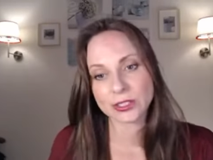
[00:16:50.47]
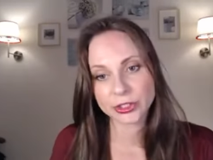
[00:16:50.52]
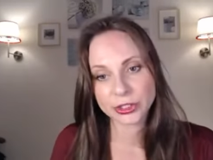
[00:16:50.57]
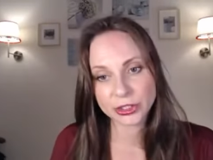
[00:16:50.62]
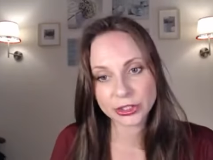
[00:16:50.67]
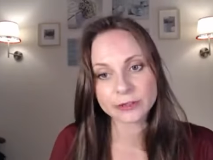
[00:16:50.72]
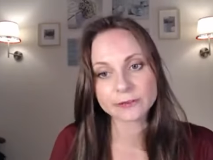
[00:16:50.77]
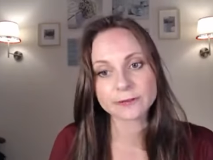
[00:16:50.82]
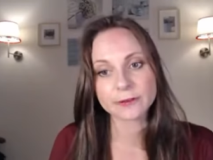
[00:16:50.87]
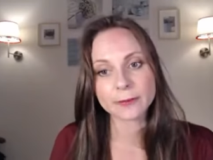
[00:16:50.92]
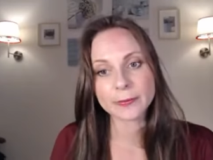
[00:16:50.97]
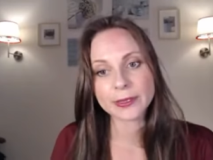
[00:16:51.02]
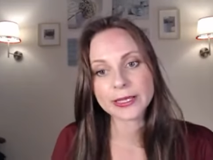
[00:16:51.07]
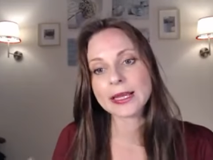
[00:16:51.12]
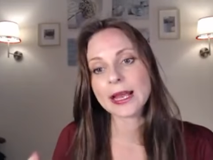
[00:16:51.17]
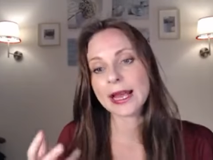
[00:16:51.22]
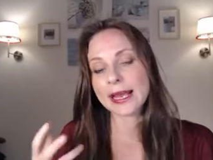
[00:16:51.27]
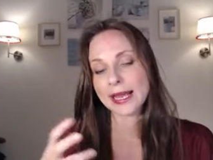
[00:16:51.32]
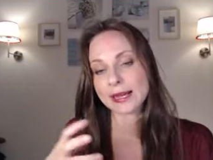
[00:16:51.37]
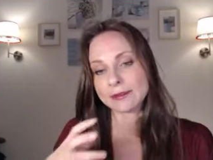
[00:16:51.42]
good for me.
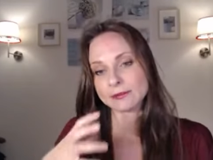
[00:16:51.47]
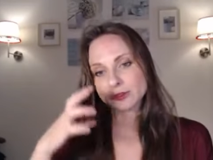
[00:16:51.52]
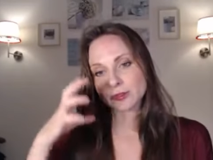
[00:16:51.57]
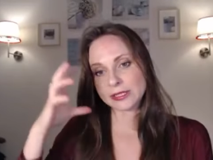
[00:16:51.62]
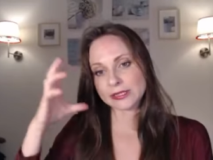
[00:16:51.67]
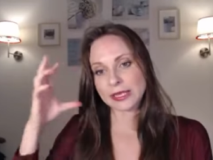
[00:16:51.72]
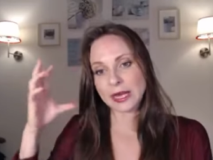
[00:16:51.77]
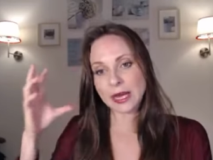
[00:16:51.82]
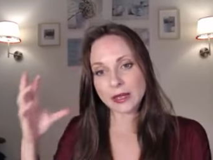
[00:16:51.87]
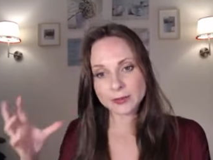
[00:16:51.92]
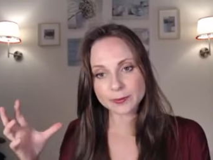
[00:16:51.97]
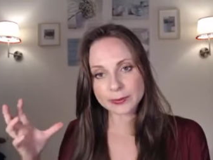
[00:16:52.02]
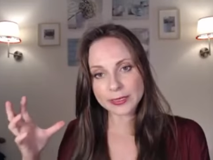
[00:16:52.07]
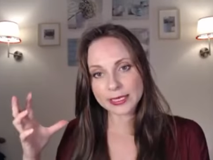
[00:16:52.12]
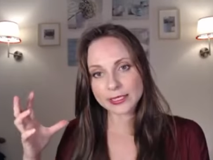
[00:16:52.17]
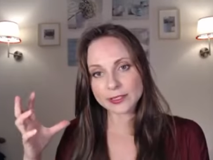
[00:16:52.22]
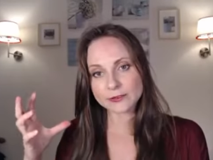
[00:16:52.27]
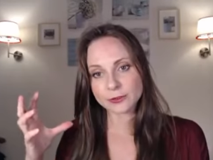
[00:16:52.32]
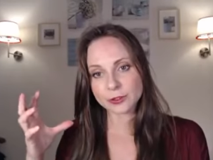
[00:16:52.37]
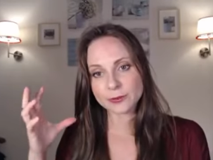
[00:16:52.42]
I have tried other
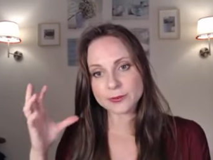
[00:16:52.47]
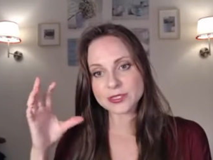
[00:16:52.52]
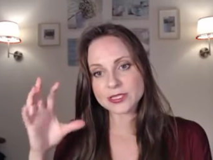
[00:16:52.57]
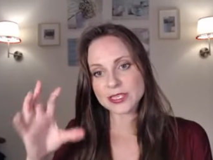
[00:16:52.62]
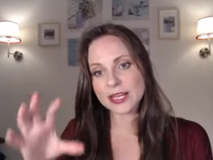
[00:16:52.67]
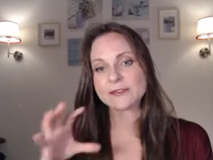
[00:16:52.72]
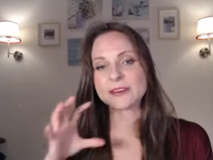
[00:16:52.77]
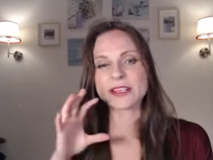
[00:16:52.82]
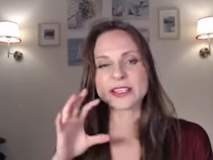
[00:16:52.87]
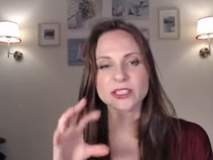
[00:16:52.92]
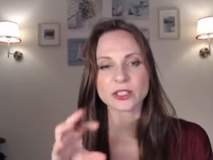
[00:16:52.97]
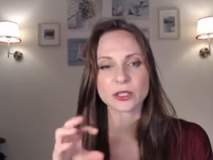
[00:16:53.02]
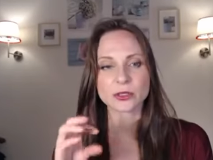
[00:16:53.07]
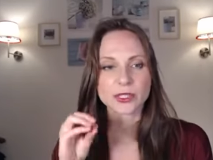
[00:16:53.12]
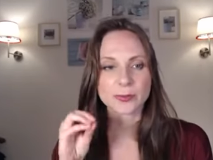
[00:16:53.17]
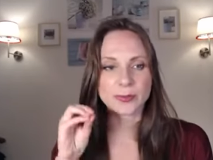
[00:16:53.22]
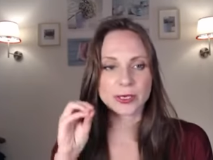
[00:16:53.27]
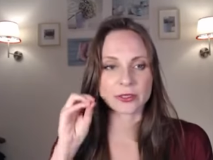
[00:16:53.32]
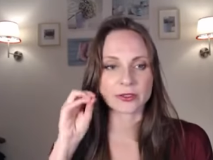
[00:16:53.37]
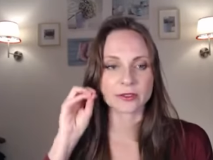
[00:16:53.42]
platforms, so I think it's also
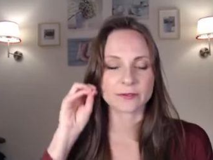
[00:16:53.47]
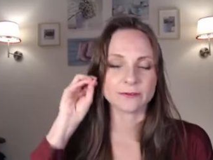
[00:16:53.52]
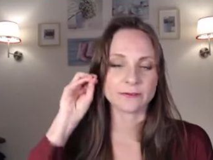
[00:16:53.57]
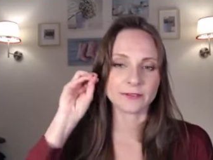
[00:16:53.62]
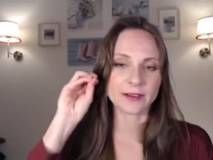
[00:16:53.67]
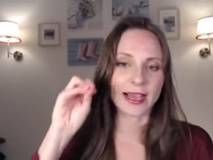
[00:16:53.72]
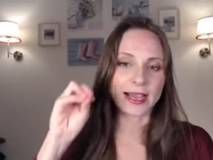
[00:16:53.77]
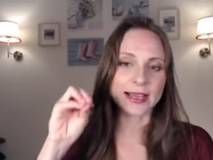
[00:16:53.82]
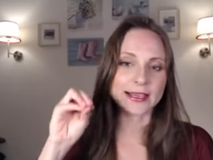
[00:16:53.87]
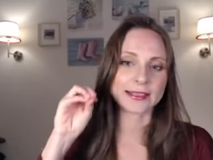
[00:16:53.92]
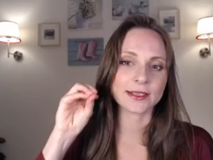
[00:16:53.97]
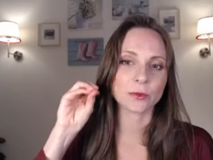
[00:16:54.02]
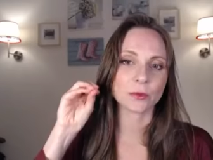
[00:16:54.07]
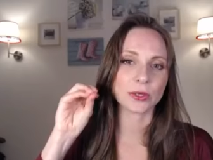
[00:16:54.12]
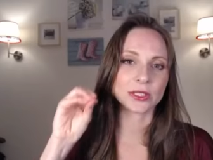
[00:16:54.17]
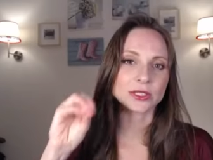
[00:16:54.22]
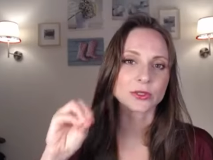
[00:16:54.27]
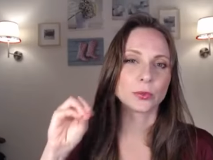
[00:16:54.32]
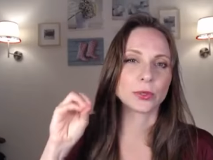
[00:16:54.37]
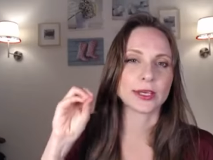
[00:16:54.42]
about finding
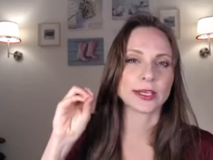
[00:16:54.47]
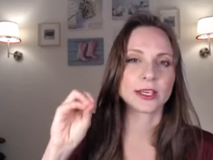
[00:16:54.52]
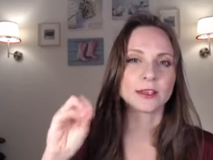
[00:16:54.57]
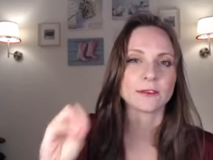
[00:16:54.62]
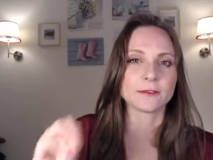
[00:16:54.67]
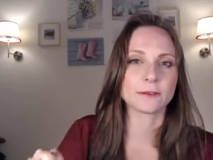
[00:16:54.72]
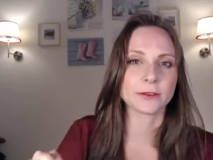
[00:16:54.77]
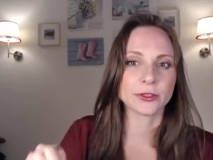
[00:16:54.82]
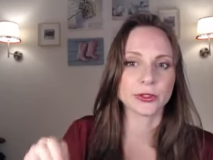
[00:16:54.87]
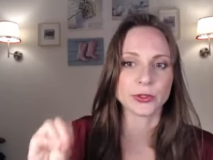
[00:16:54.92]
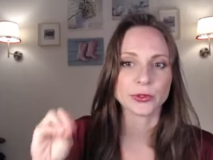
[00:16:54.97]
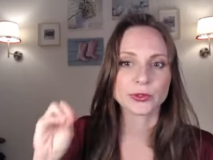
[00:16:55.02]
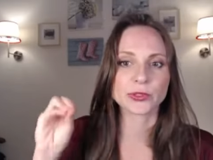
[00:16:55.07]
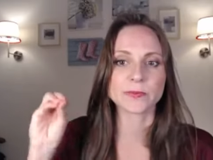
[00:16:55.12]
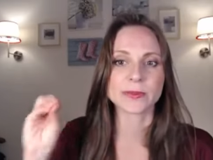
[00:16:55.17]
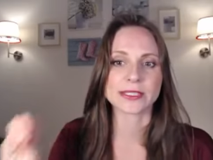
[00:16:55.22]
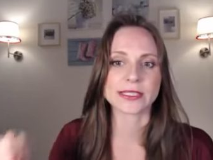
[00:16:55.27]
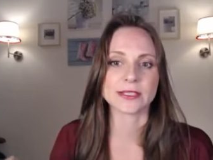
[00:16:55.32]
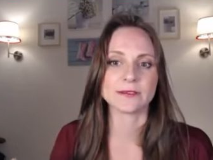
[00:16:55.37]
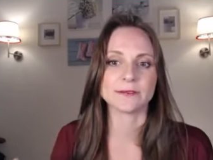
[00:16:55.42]
what's working for you
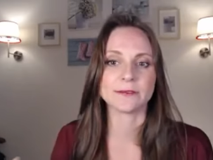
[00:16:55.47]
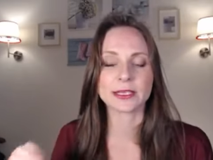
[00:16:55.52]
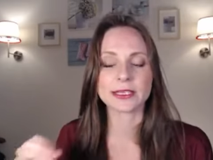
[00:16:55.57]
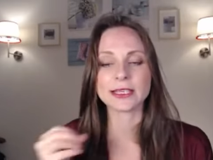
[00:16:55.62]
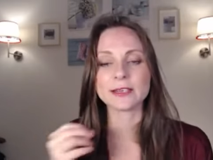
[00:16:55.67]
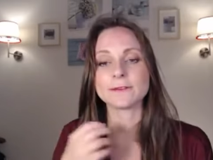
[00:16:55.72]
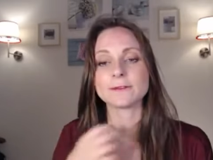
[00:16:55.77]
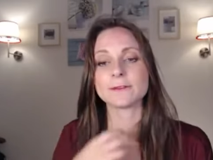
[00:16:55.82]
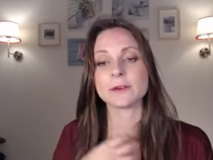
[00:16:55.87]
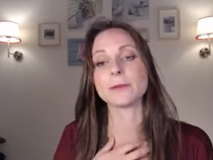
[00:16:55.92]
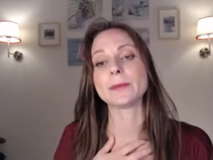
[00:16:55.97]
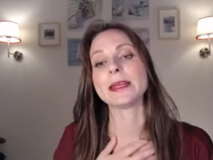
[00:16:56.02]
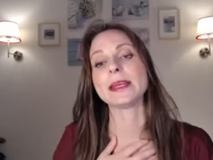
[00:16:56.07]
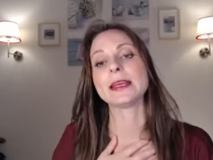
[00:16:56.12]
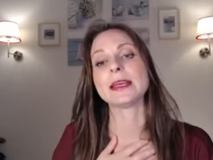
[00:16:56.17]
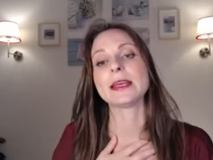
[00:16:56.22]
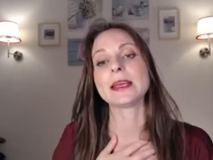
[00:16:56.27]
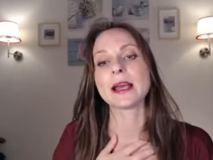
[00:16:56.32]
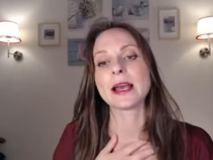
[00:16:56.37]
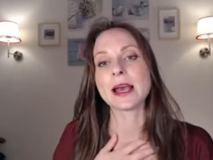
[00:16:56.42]
specifically. For
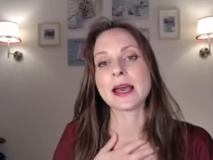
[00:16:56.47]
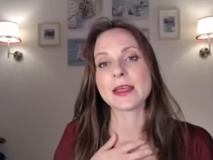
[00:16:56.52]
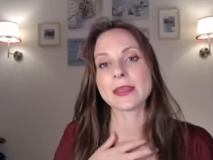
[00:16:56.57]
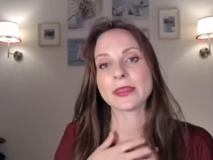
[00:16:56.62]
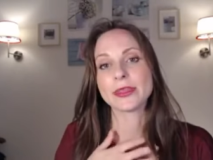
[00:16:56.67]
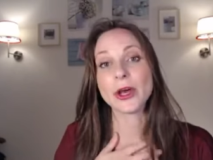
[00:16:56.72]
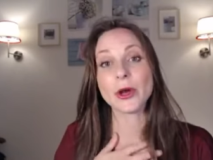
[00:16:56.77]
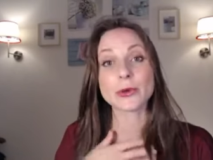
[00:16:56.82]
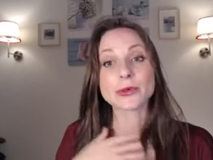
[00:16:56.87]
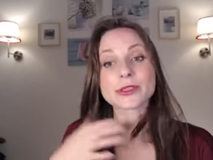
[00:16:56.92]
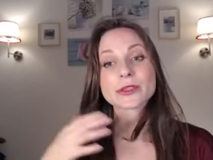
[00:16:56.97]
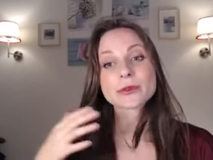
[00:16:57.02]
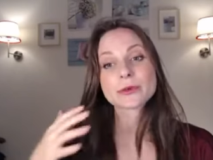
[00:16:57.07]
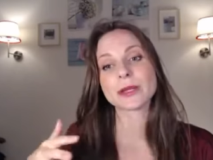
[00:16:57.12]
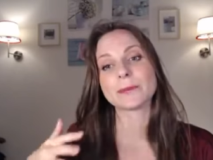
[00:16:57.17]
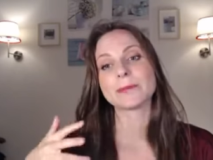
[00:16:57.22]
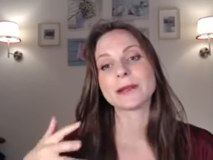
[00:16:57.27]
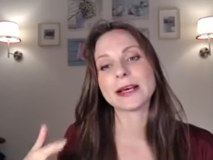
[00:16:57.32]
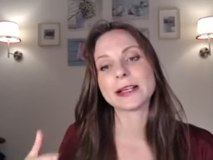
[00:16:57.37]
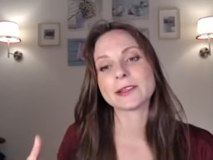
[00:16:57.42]
me, those 3
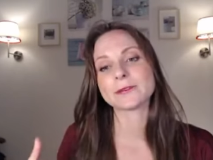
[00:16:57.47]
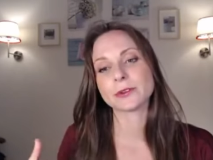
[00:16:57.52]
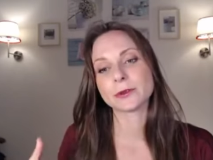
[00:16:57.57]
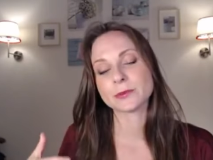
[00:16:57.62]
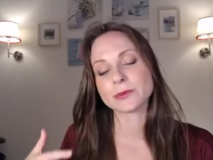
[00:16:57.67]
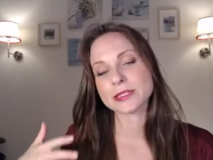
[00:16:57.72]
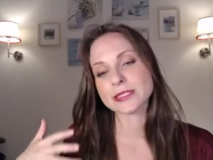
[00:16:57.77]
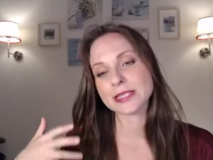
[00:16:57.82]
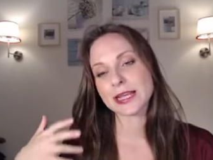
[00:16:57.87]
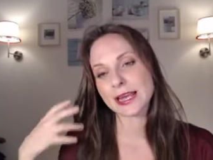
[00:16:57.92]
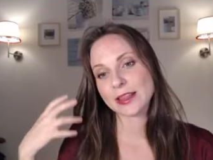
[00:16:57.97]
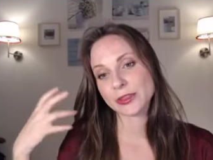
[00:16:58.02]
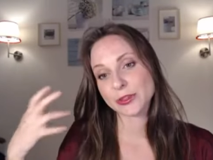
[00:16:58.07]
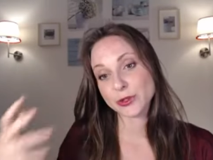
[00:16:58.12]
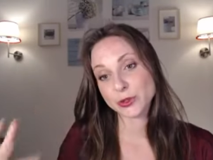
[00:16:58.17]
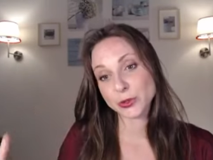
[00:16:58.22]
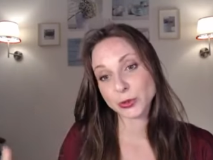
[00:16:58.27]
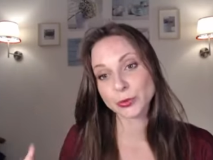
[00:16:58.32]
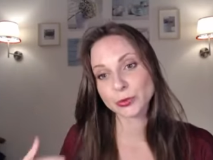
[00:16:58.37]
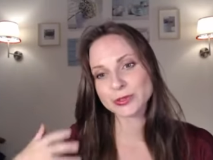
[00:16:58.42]
platforms and
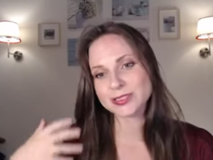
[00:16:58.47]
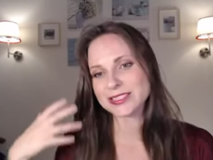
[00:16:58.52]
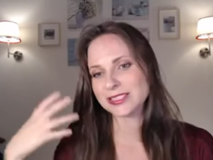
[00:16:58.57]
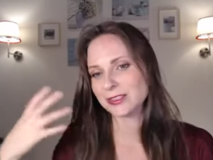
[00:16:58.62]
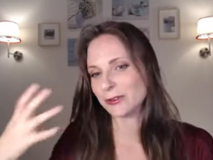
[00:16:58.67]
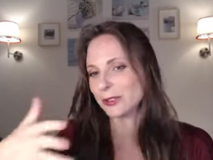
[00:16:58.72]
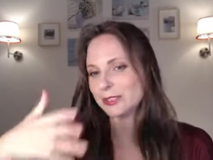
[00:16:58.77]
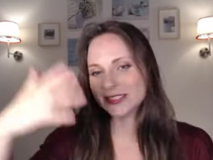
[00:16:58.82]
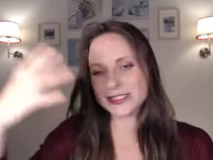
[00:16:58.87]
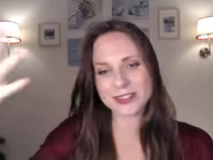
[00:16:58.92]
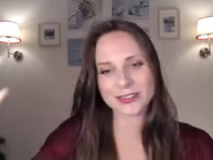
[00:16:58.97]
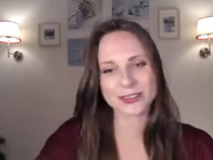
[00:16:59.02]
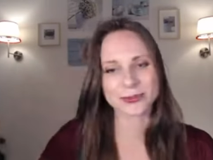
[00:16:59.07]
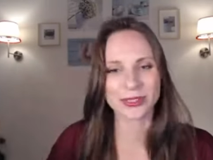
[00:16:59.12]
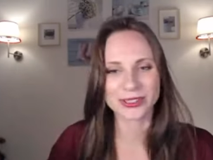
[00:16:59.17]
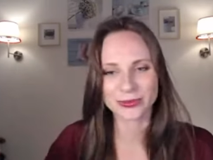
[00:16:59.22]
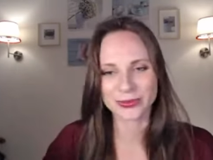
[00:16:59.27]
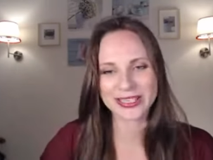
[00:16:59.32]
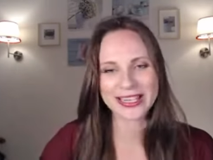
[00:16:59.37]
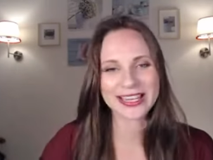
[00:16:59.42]
tools or
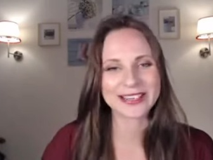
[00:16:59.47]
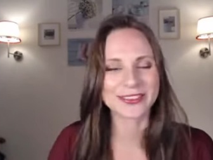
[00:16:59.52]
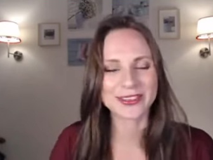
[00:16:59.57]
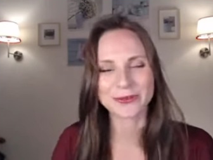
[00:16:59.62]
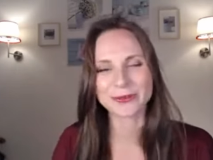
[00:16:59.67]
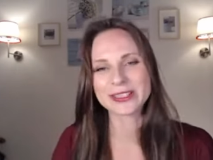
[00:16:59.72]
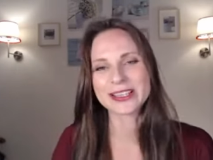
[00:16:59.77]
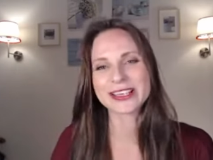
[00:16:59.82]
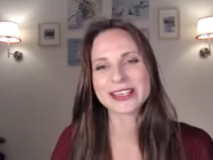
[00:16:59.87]
softwares, whatever you want to